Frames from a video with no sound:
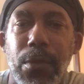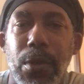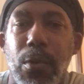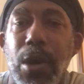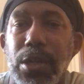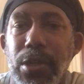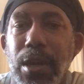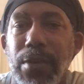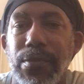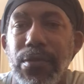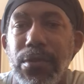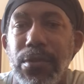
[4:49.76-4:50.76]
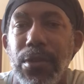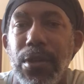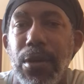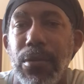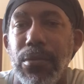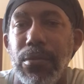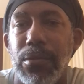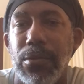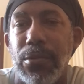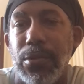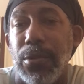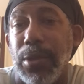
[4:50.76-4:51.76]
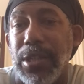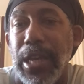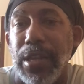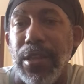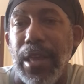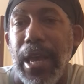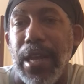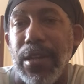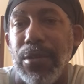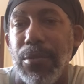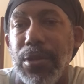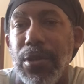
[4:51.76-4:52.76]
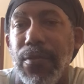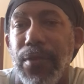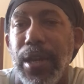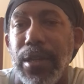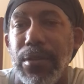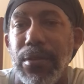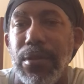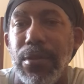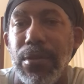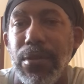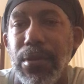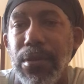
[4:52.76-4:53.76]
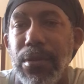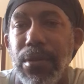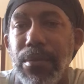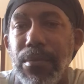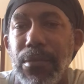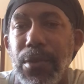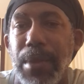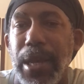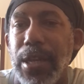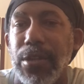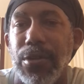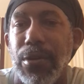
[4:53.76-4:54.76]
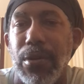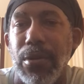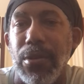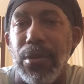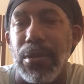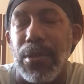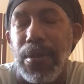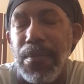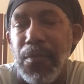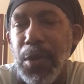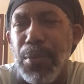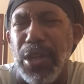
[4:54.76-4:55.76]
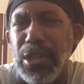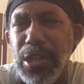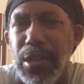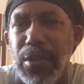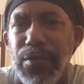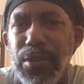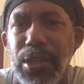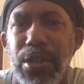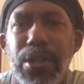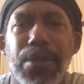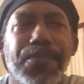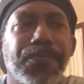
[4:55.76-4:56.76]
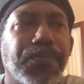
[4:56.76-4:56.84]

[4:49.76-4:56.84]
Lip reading: walked off to go do exactly that. He went to go find the manager or the president of the facility.